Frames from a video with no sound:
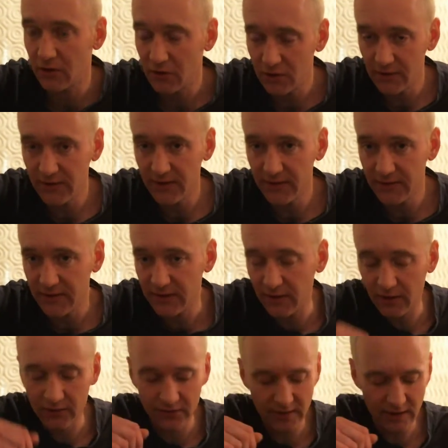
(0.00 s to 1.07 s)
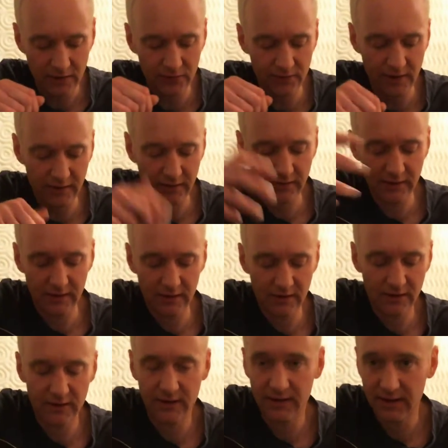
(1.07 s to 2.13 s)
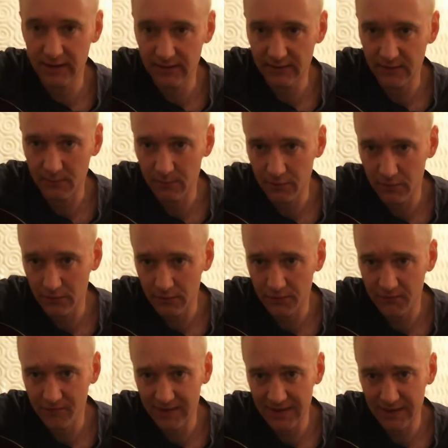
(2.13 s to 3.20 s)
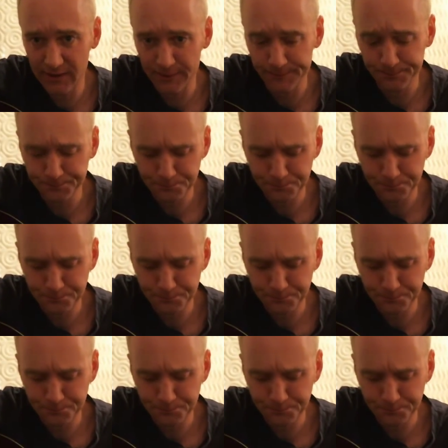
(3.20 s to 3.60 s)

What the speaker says: good this guitar sounds rather than hear it in some produced video.